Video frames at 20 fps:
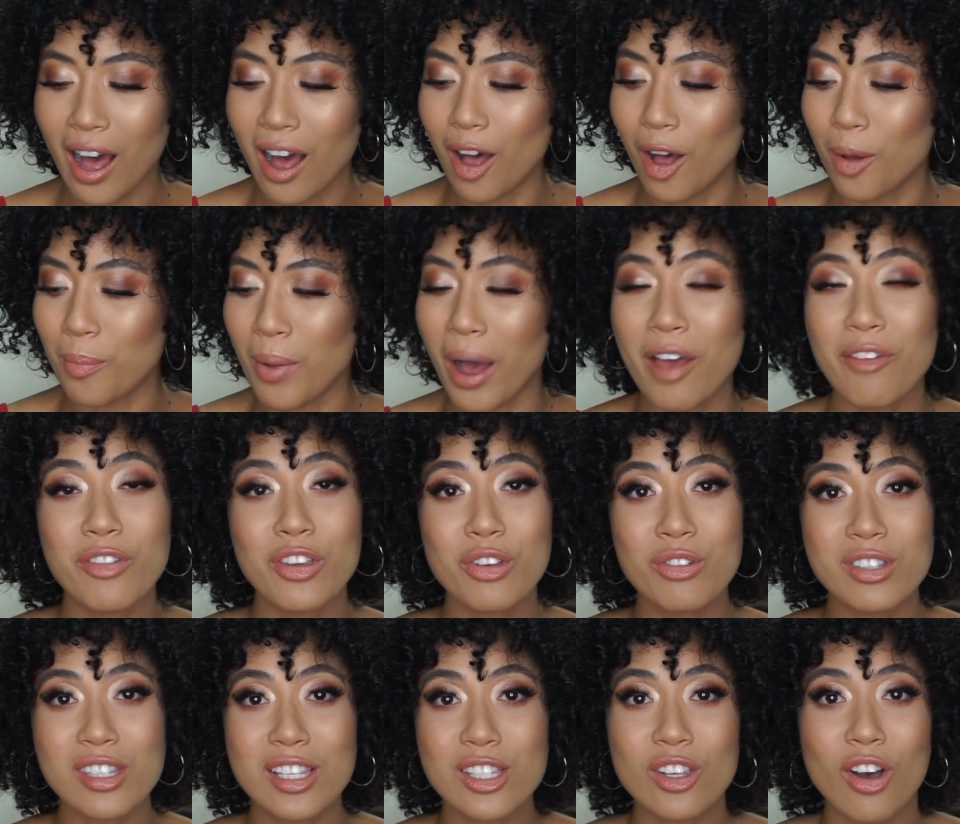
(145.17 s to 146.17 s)
I've
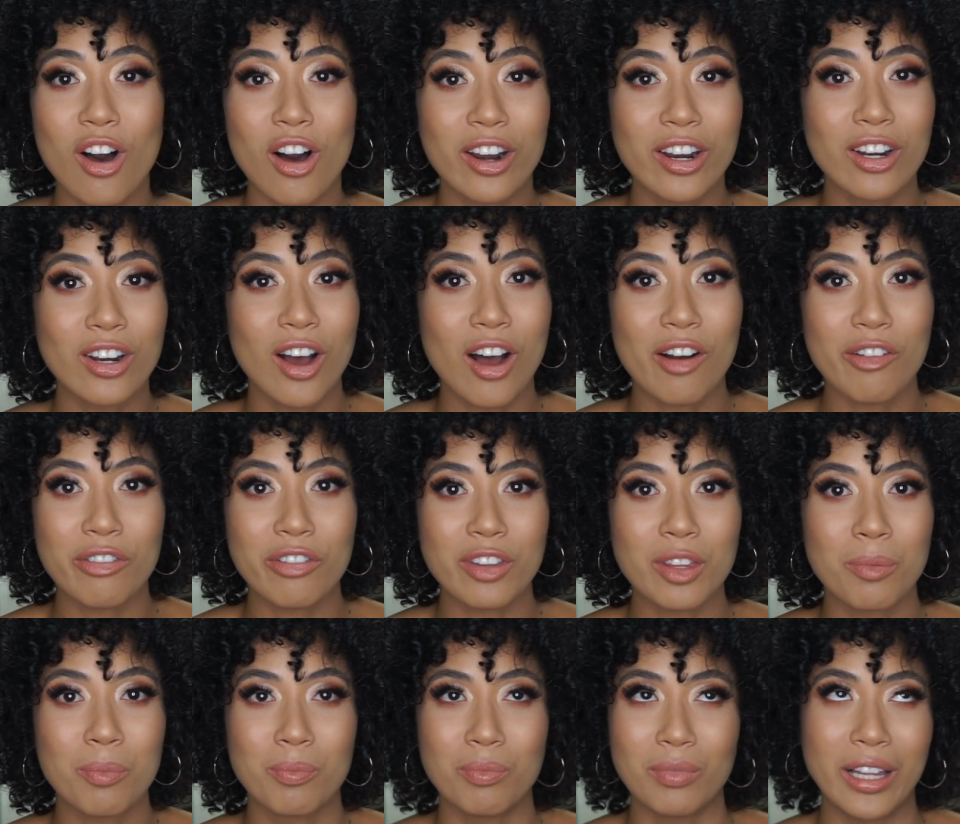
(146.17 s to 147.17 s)
used this on and off for
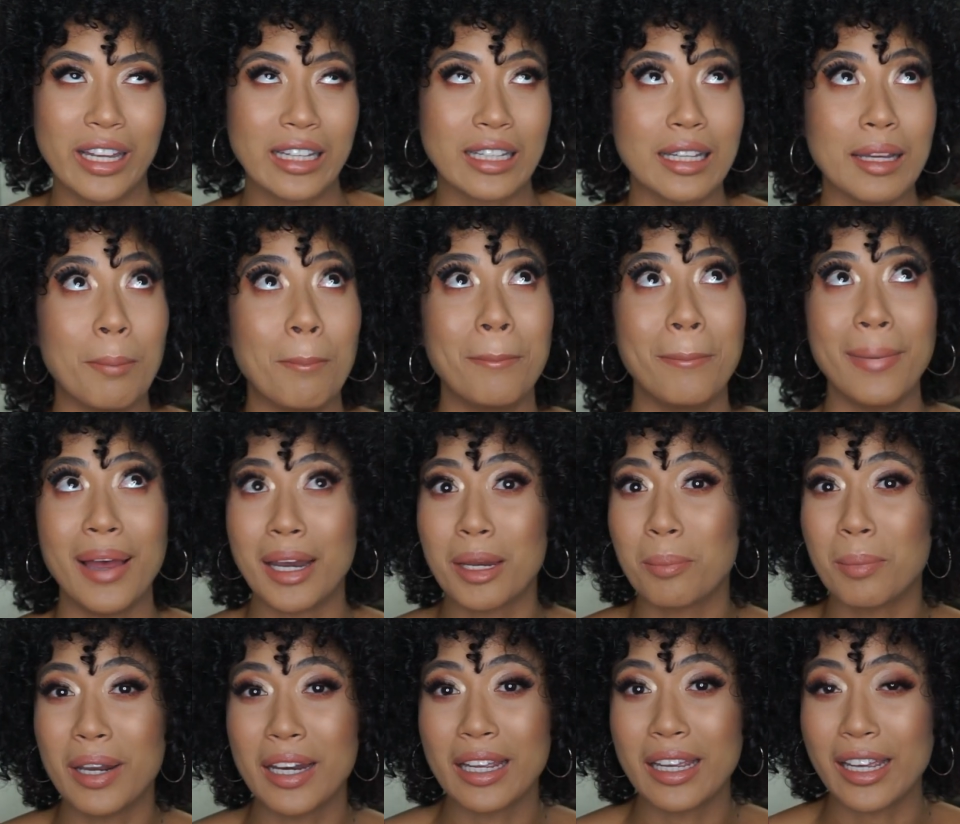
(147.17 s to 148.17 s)
the like
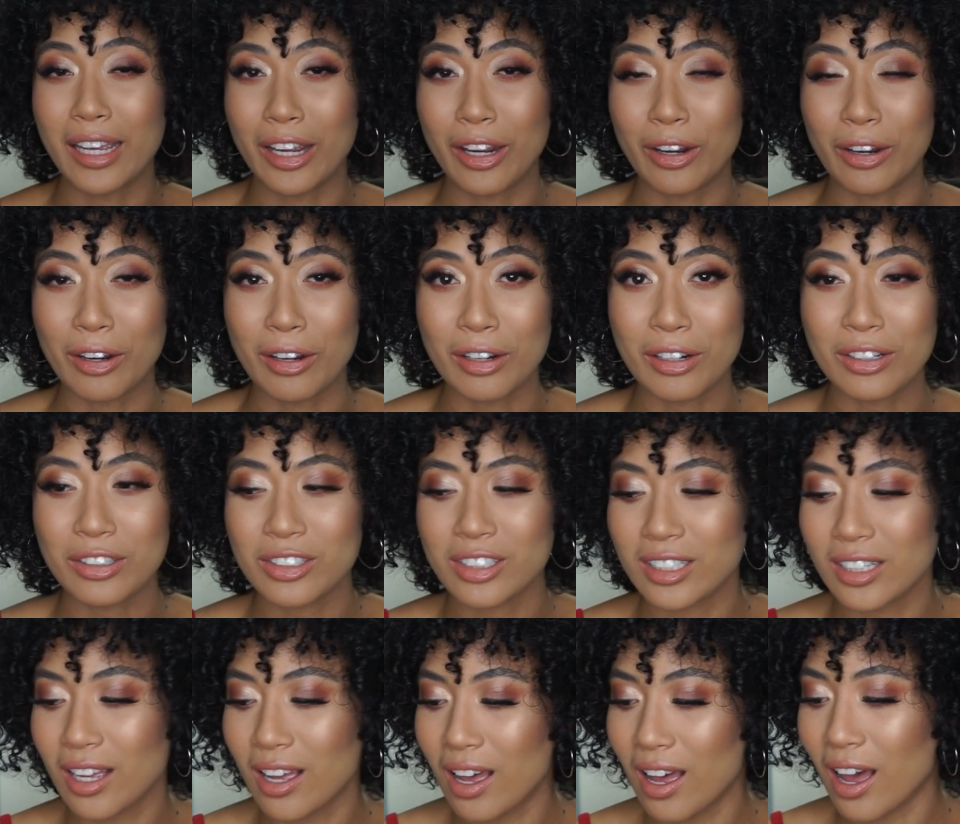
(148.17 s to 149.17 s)
many years.